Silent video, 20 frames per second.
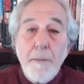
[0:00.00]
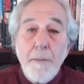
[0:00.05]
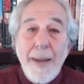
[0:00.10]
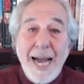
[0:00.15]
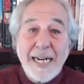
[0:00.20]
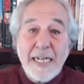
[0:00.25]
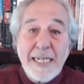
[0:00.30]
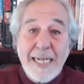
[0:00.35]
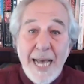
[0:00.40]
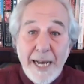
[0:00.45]

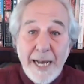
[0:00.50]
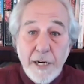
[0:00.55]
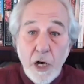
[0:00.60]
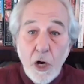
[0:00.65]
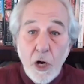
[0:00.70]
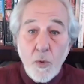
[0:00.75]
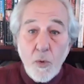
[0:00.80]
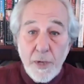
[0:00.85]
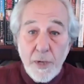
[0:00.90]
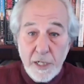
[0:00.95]

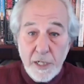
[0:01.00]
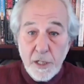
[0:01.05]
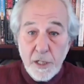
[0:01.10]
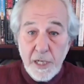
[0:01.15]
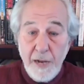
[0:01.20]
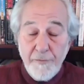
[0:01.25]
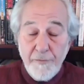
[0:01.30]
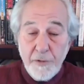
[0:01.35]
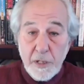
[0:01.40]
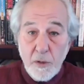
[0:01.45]

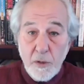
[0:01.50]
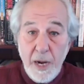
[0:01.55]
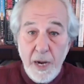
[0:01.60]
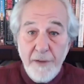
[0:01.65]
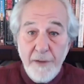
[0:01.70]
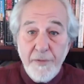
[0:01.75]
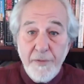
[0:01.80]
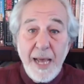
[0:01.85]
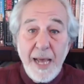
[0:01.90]
magnetoencephalograph,